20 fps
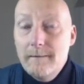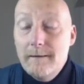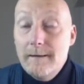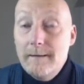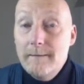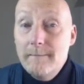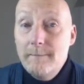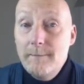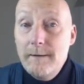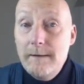They
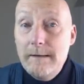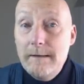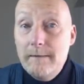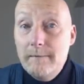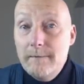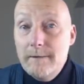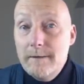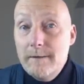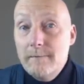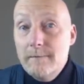compared
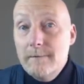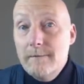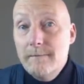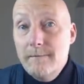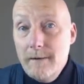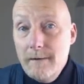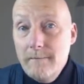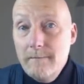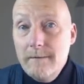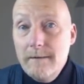the result
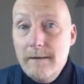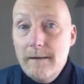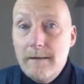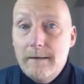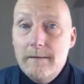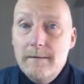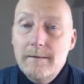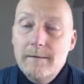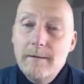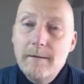of those
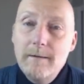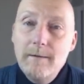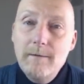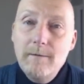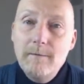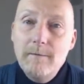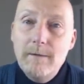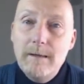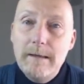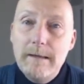kids
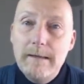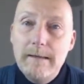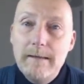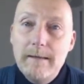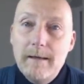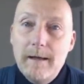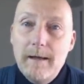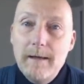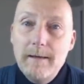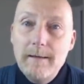
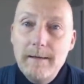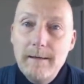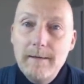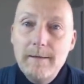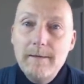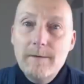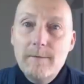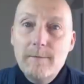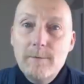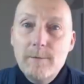with
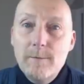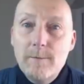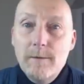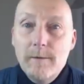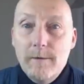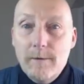another group,